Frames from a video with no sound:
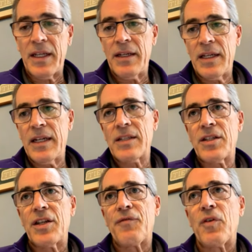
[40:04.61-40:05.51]
And it's
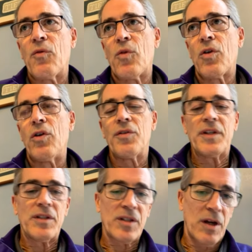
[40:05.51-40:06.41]
a different world,
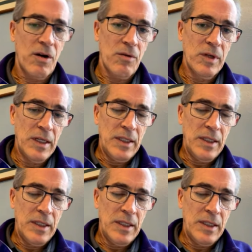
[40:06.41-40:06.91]
and so